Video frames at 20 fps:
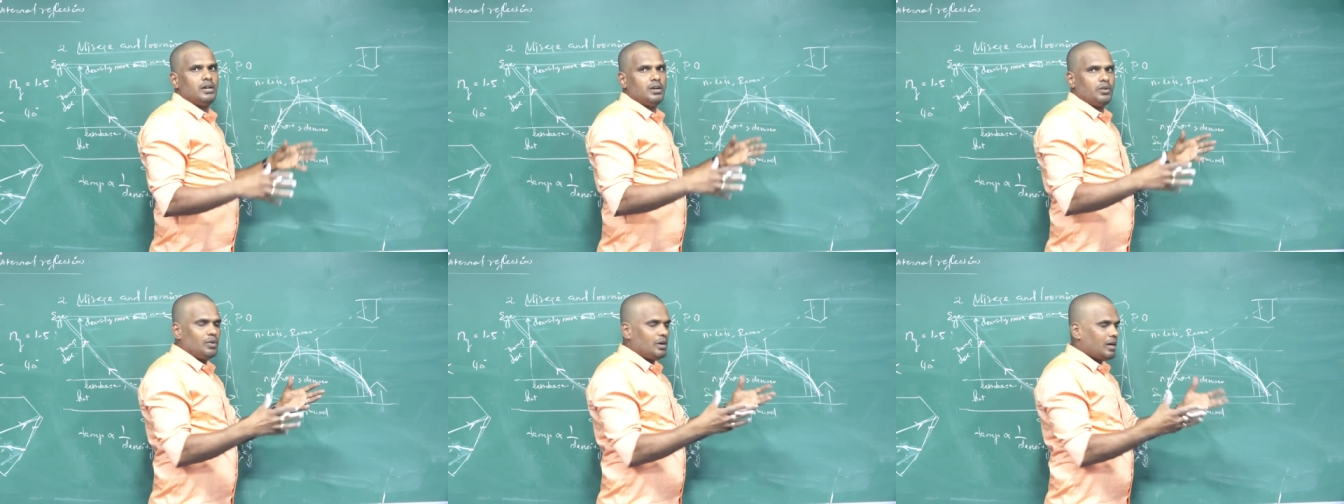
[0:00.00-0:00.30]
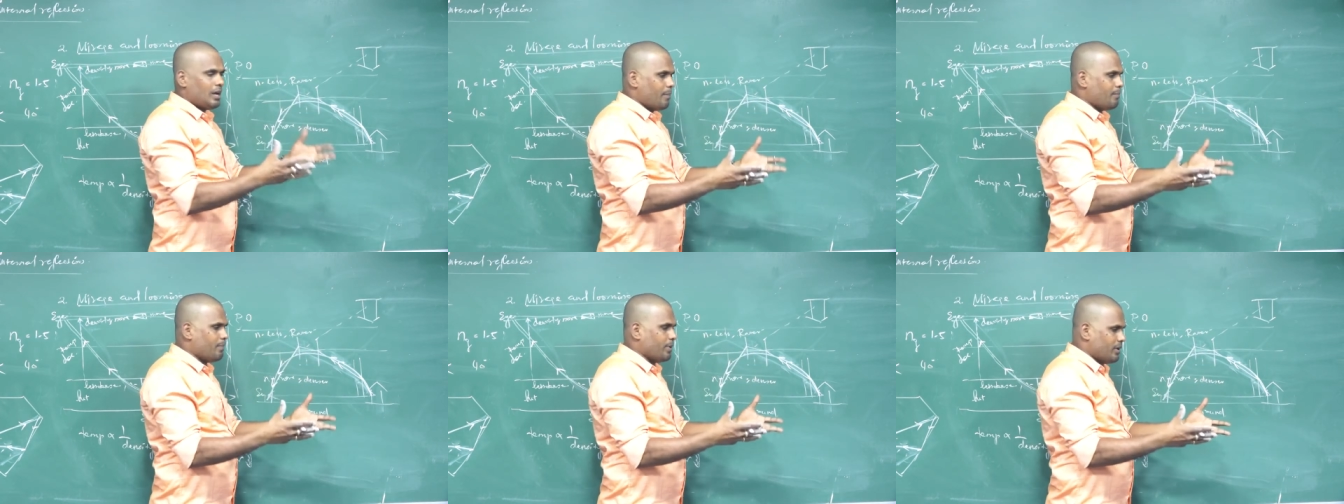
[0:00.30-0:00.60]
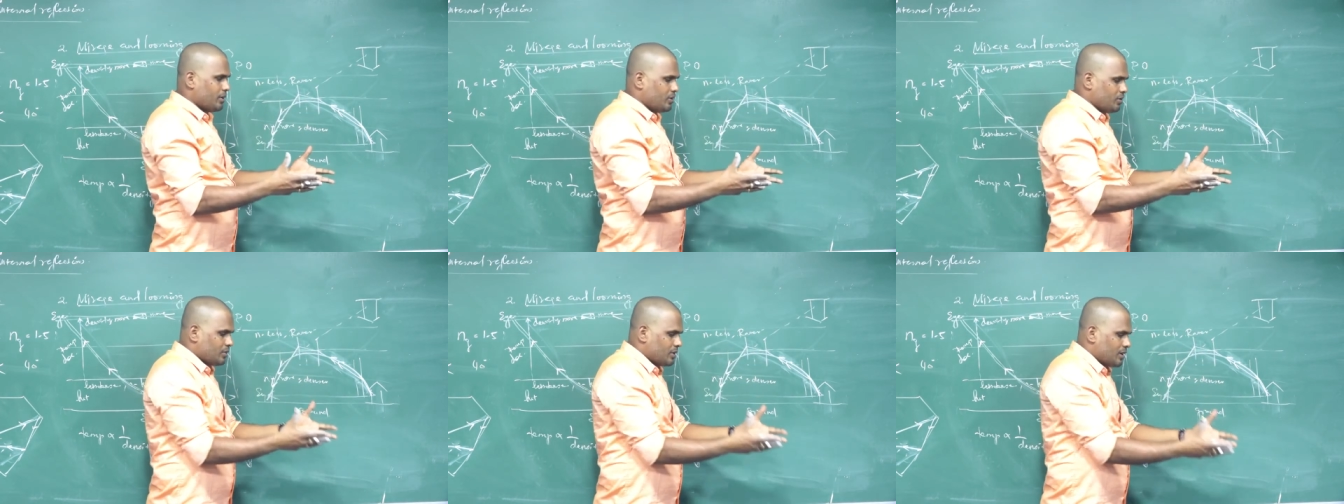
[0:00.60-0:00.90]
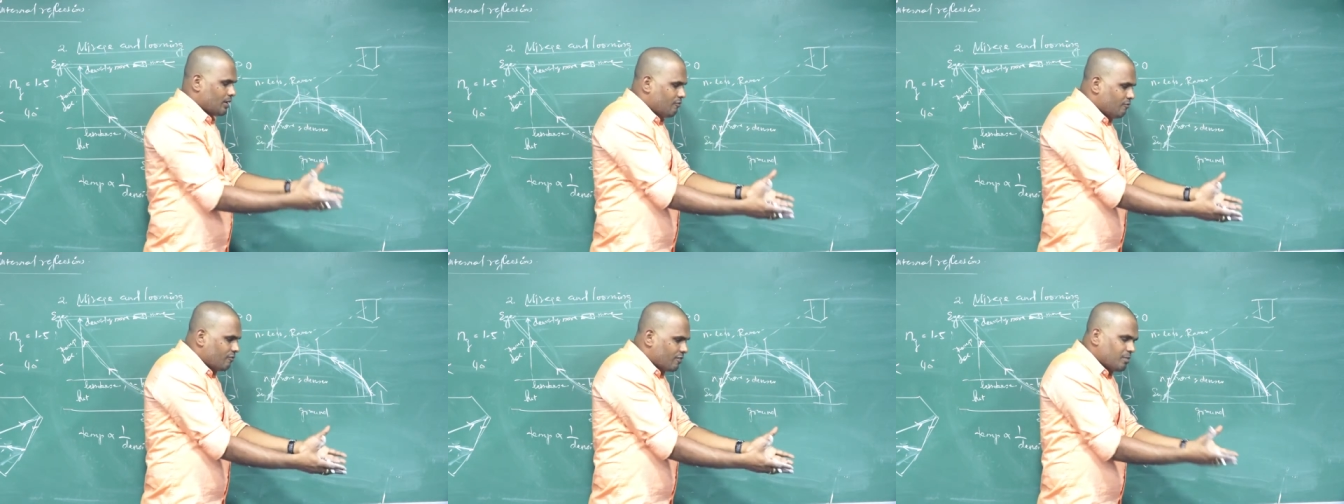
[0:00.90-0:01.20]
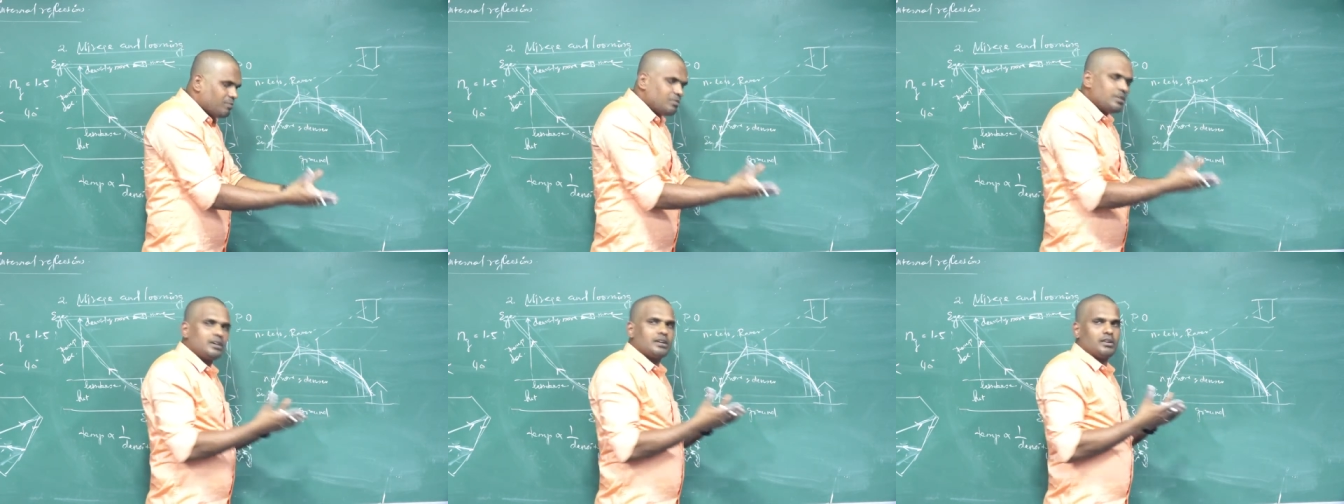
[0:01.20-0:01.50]
will appear to come
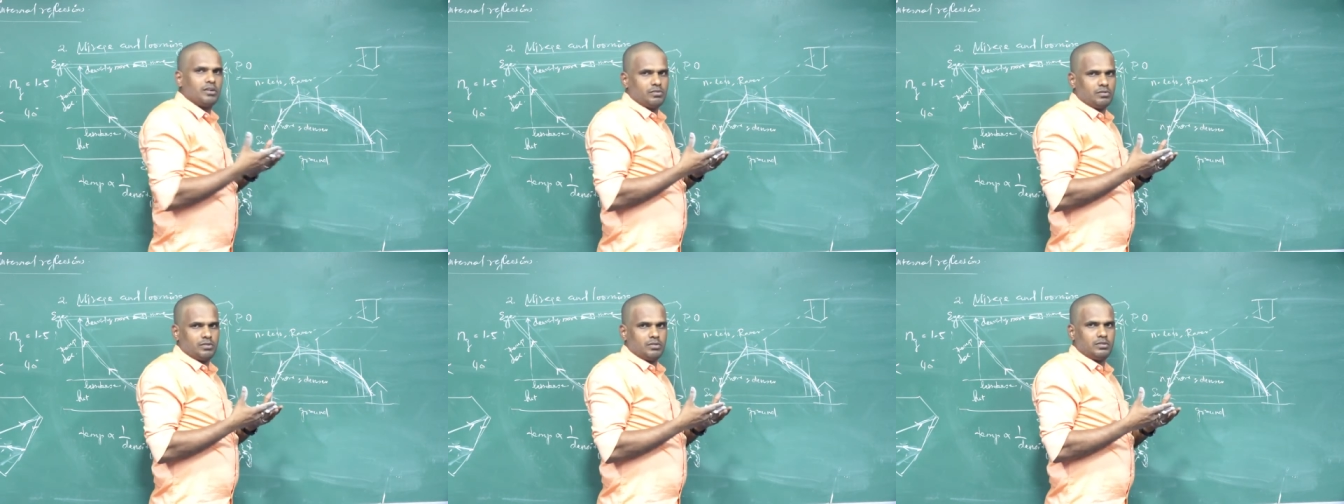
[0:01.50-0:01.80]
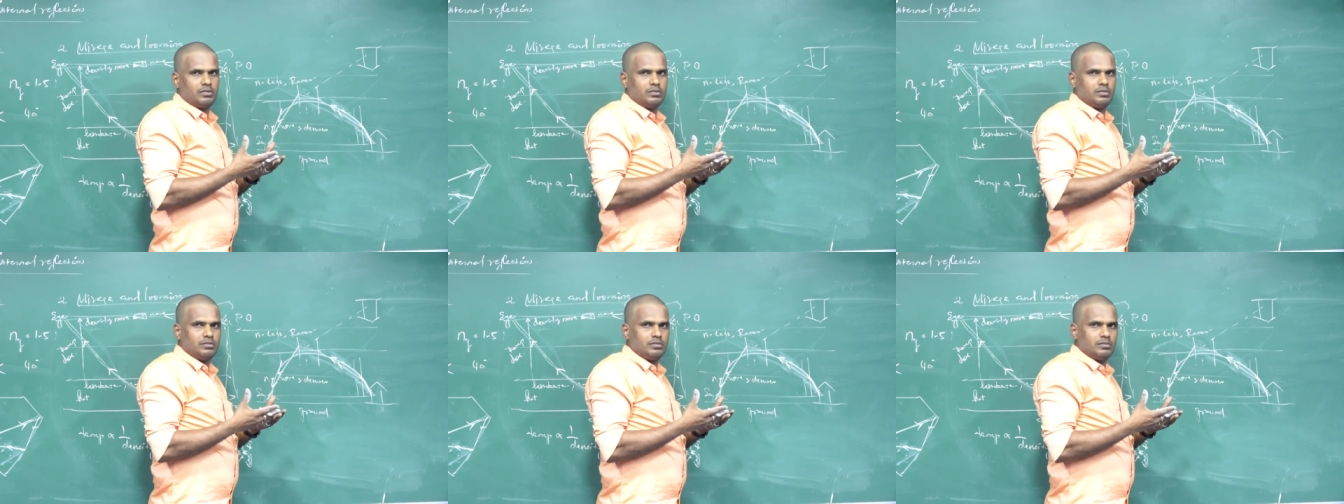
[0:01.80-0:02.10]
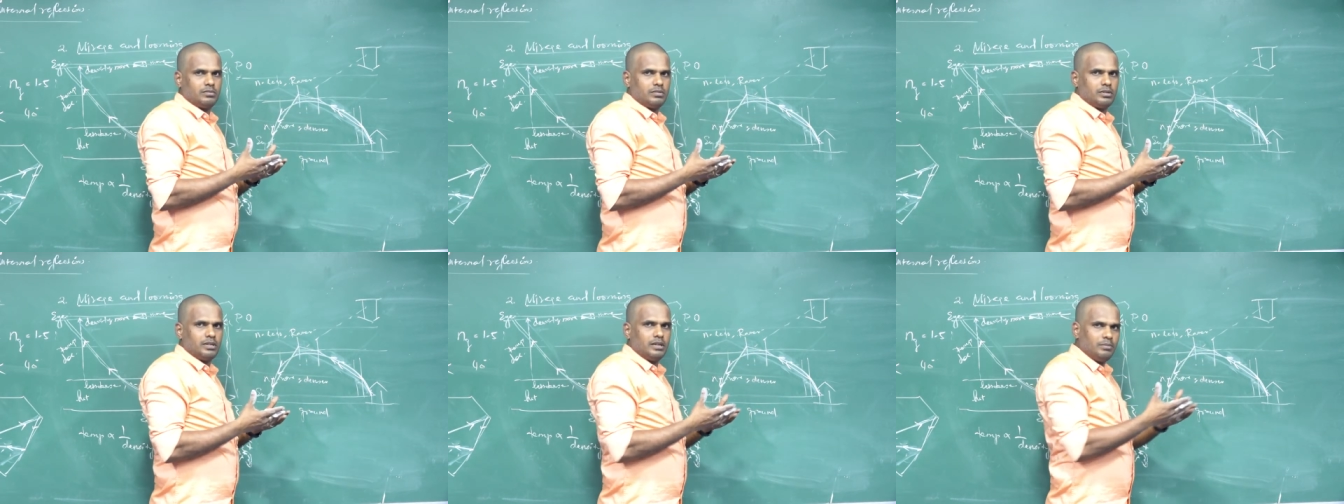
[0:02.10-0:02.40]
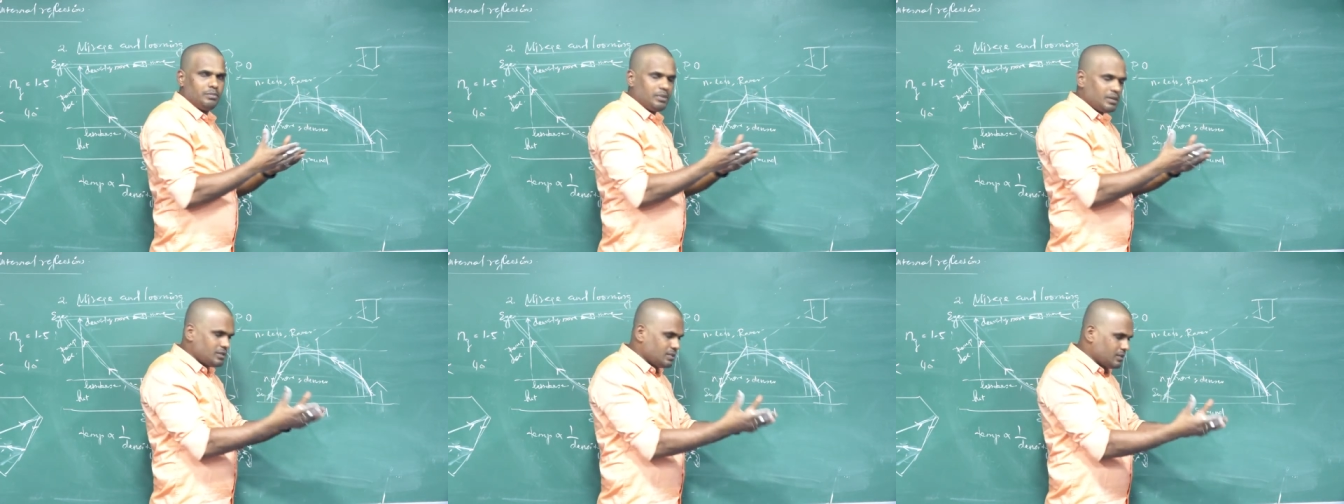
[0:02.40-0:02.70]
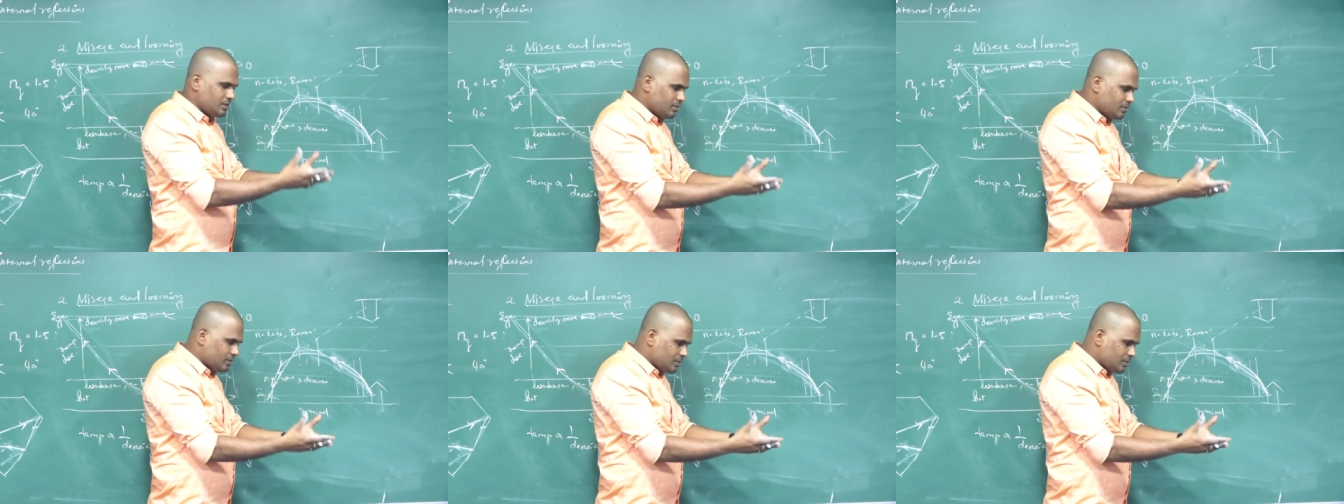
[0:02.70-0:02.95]
from the ground. The image